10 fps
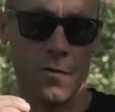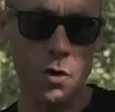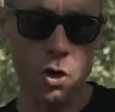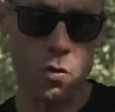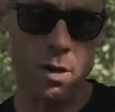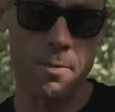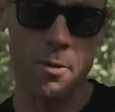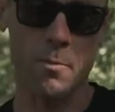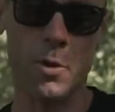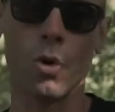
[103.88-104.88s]
for the grip,
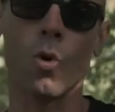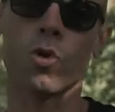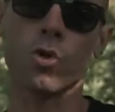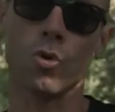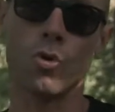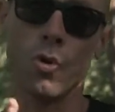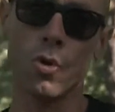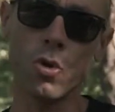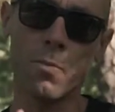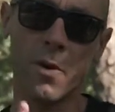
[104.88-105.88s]
but also to
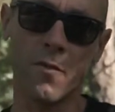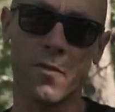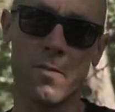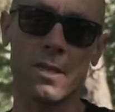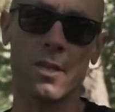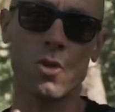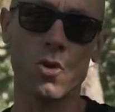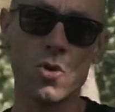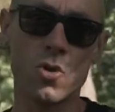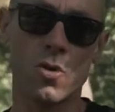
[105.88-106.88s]
a good performance and a
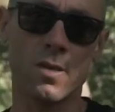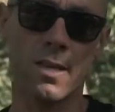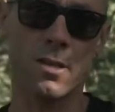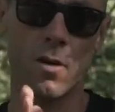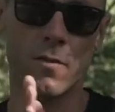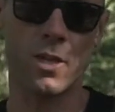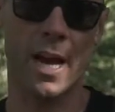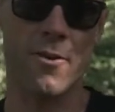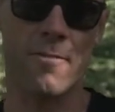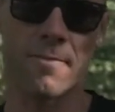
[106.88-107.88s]
huge success of a
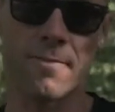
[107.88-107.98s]
tire.